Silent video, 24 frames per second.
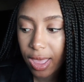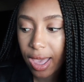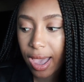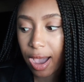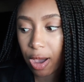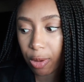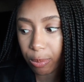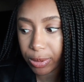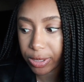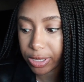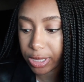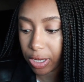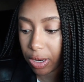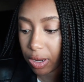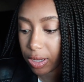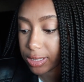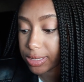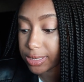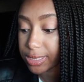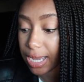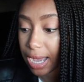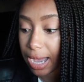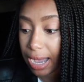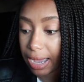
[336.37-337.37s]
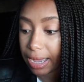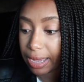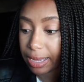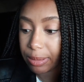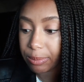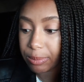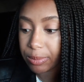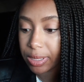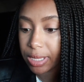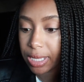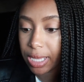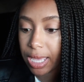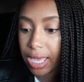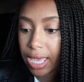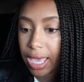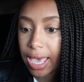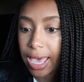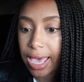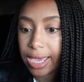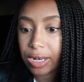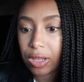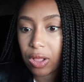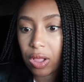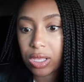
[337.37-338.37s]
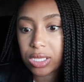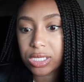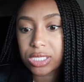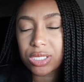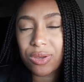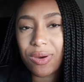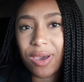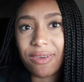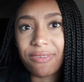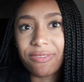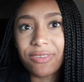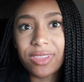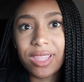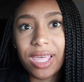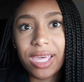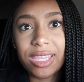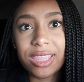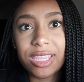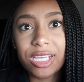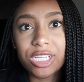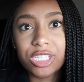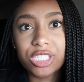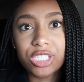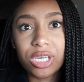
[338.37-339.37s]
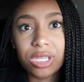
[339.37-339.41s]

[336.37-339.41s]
I'll be there on time. And also I feel like there's